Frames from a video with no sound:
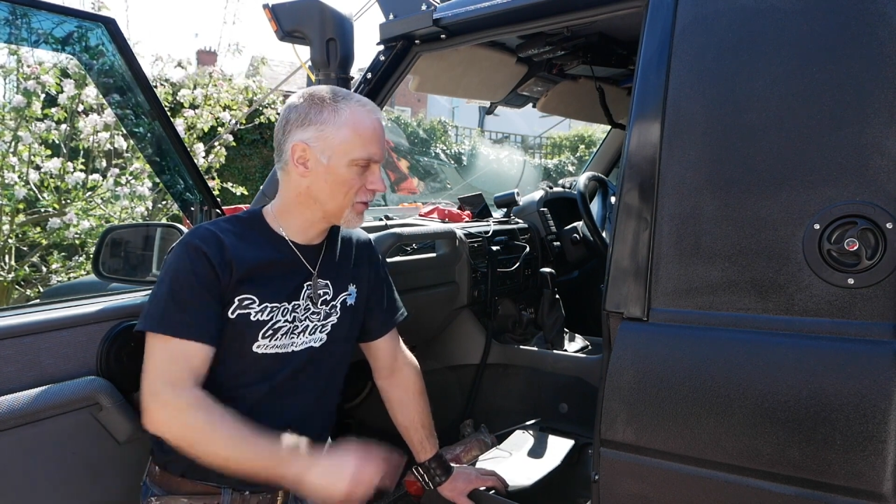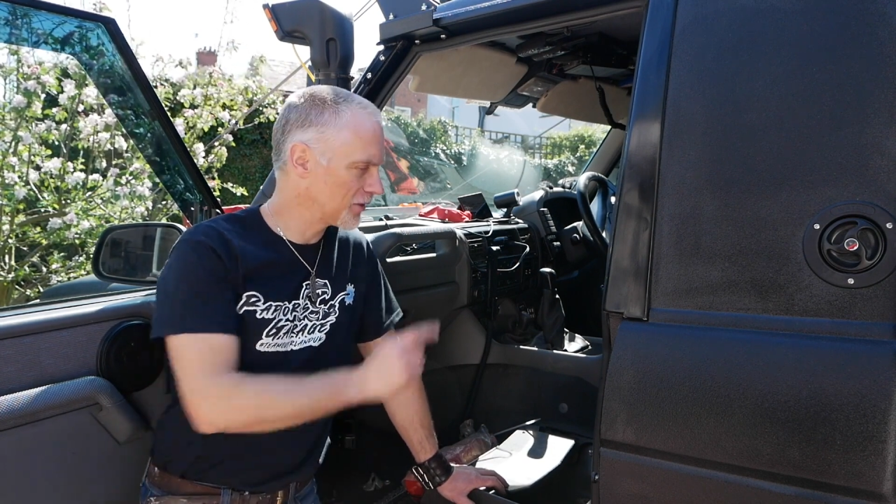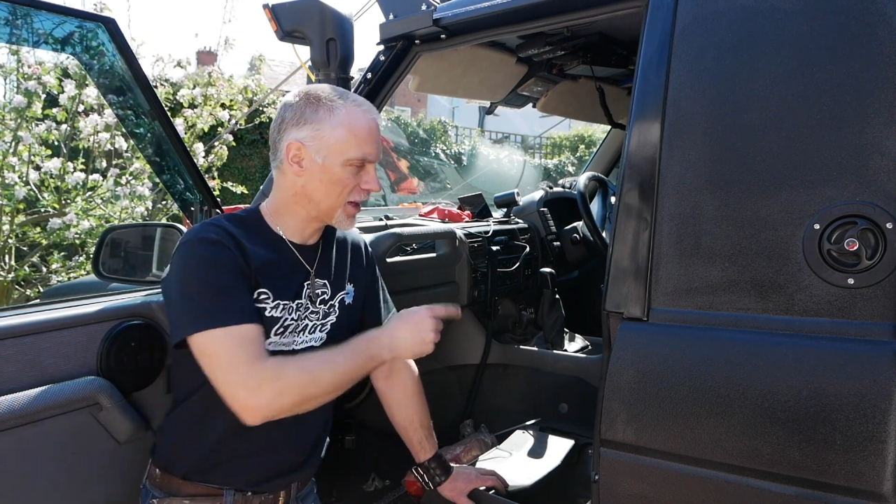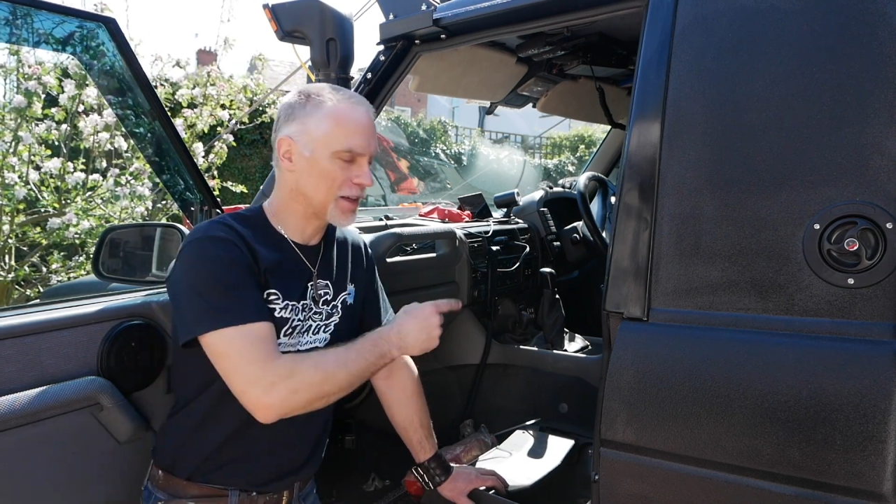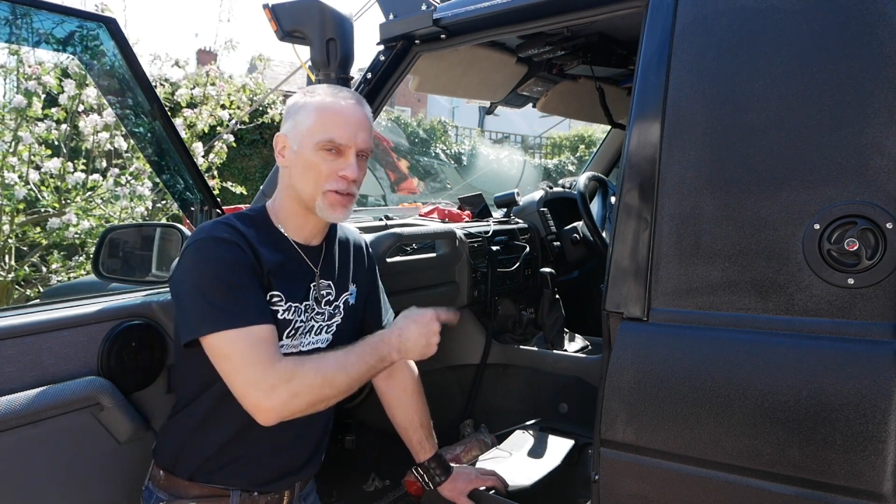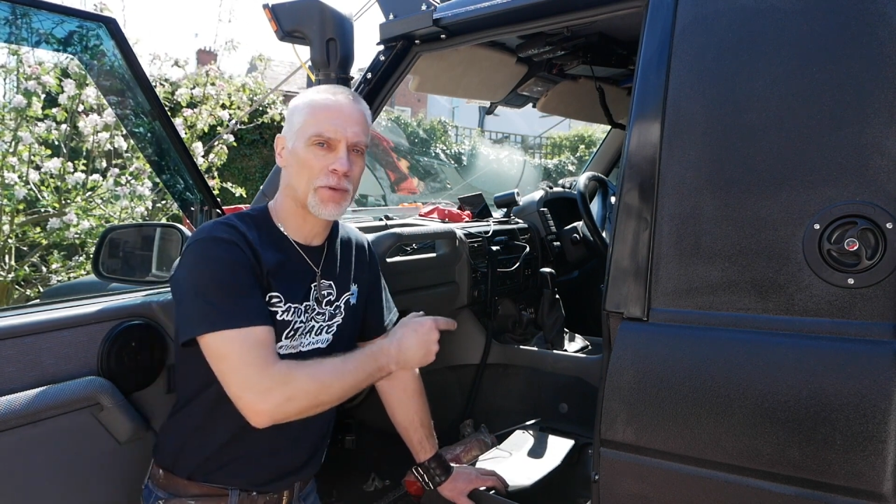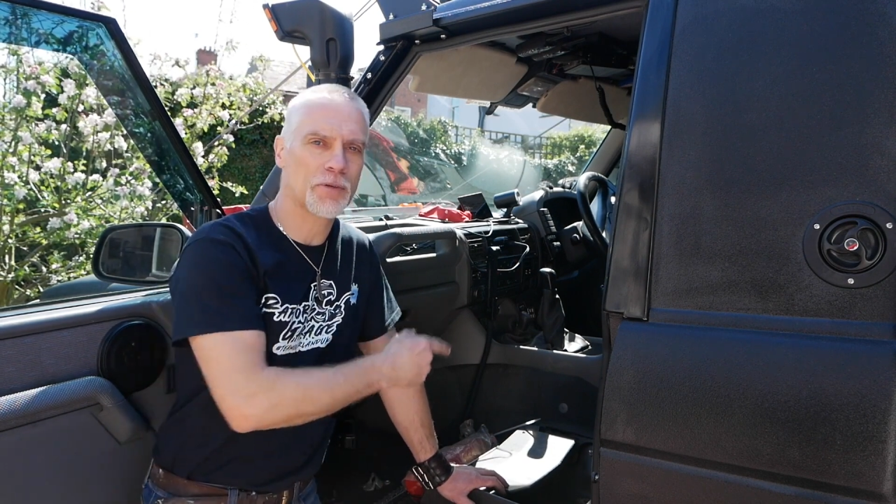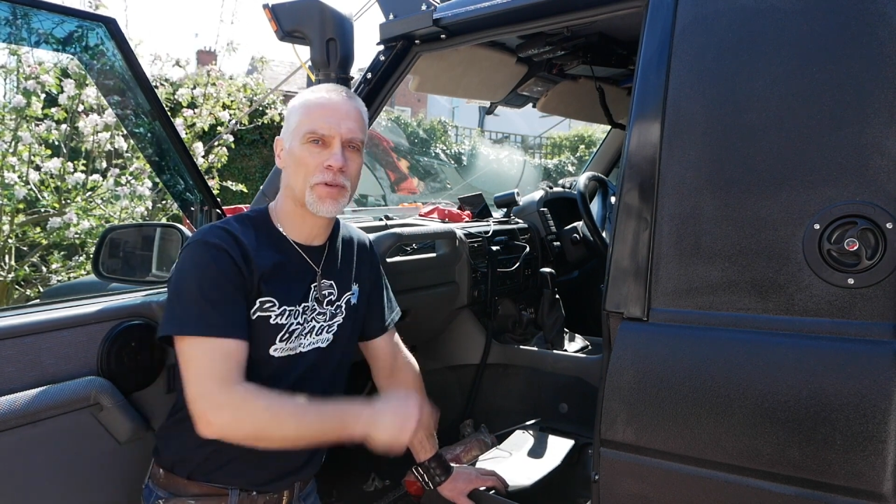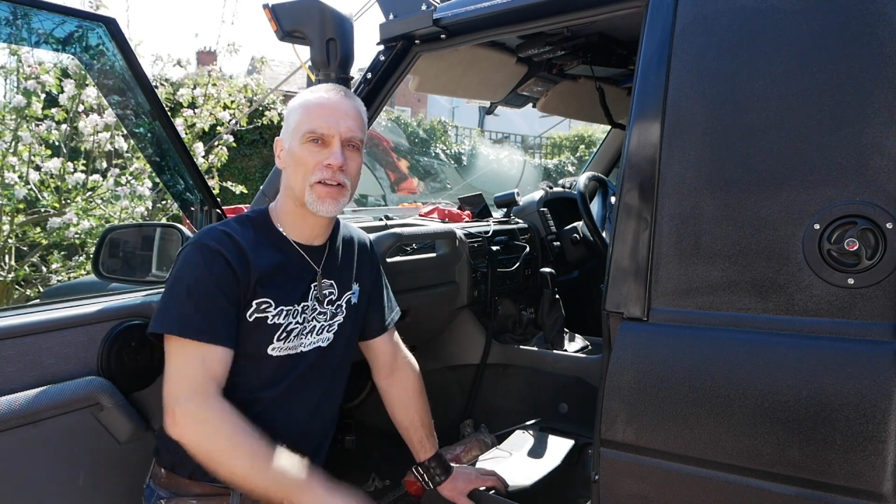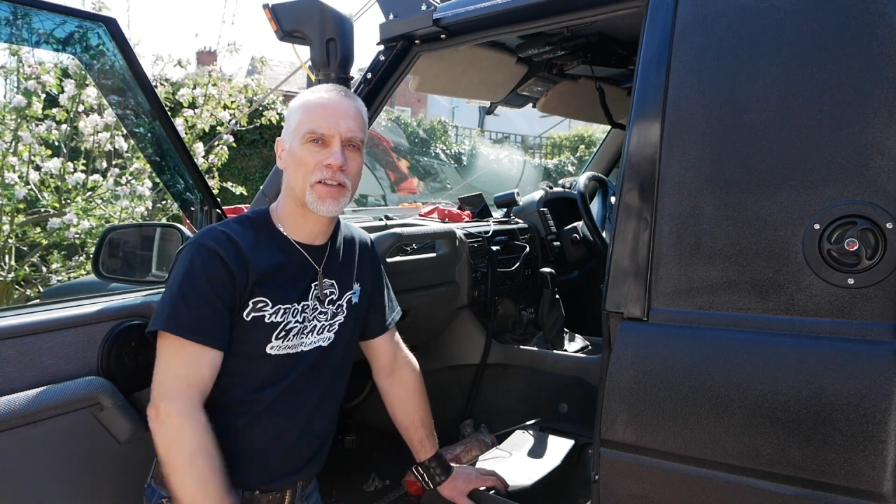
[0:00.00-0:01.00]
that is well
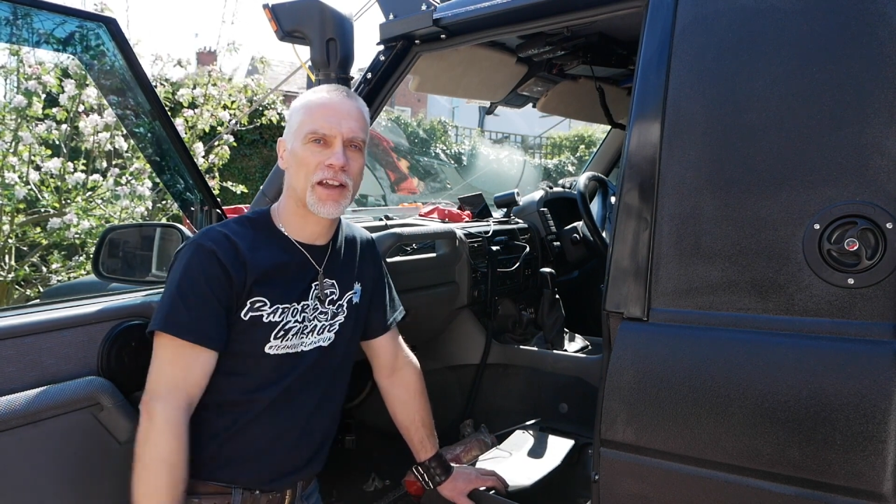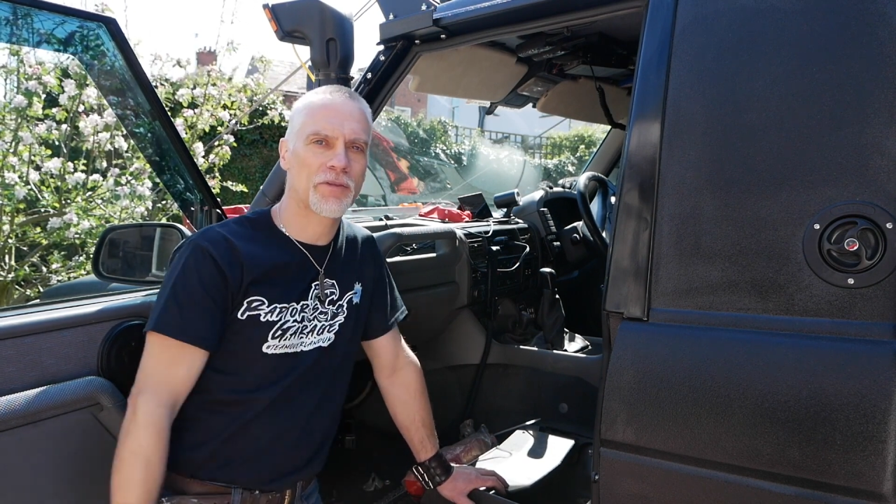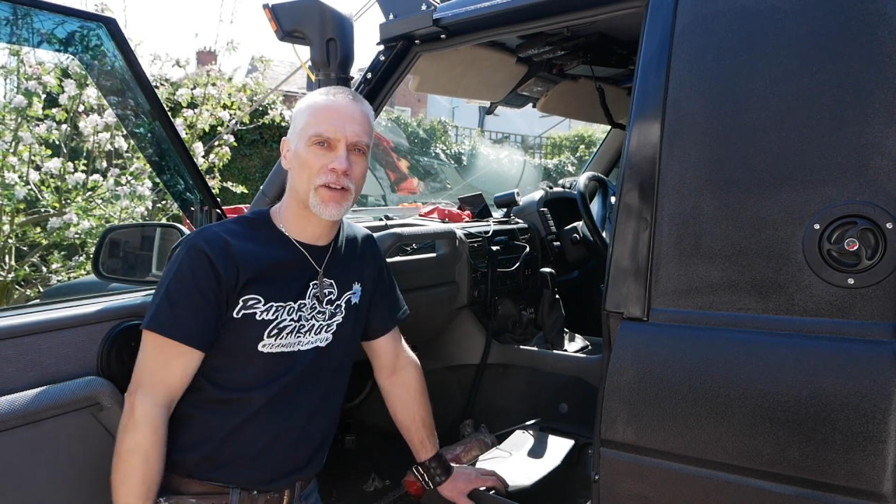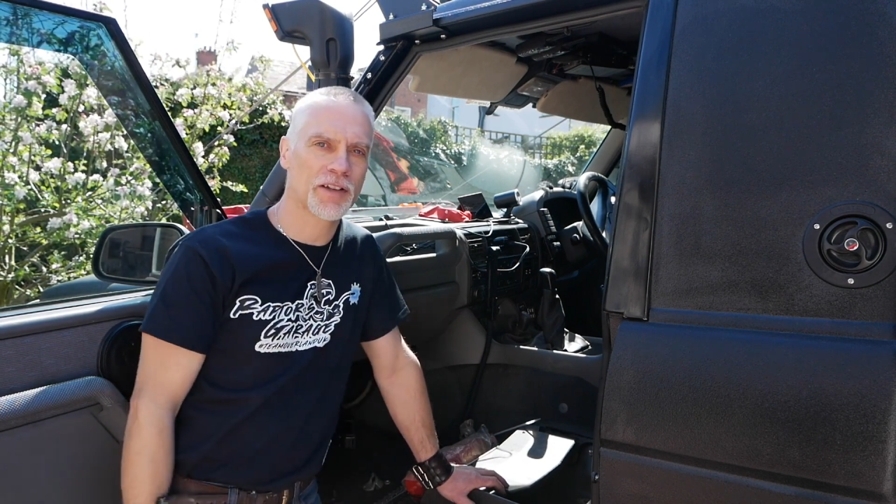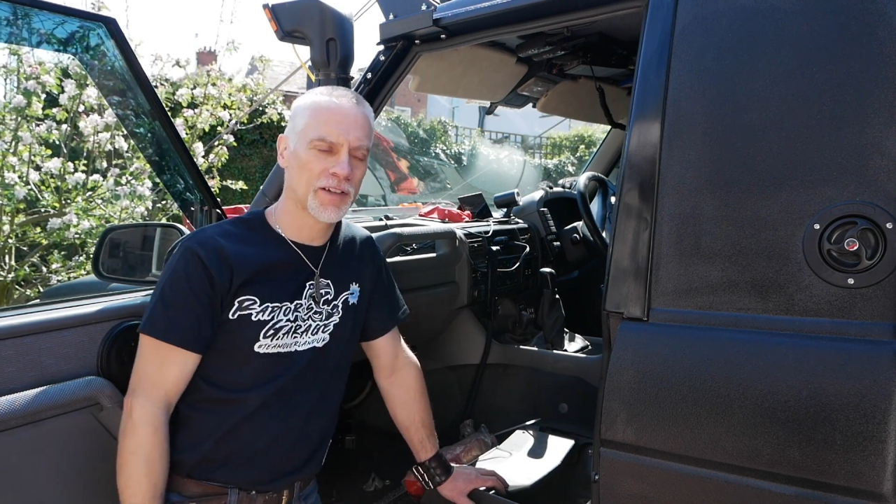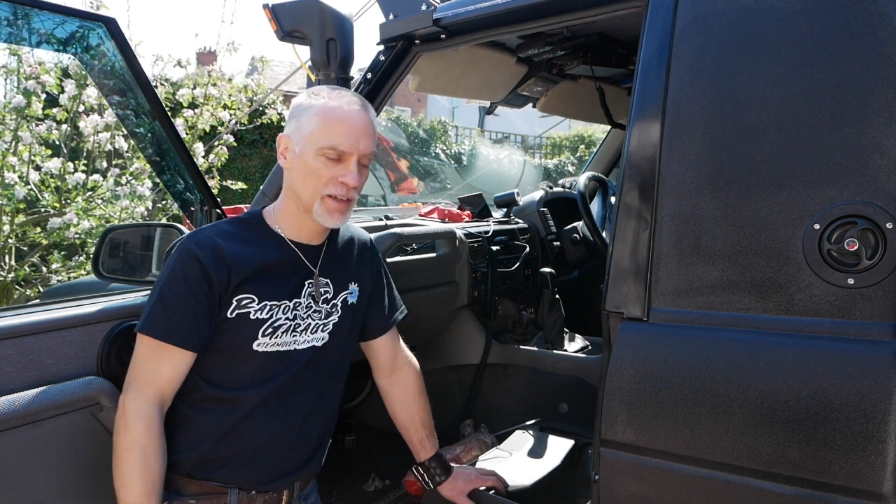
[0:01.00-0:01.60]
worth having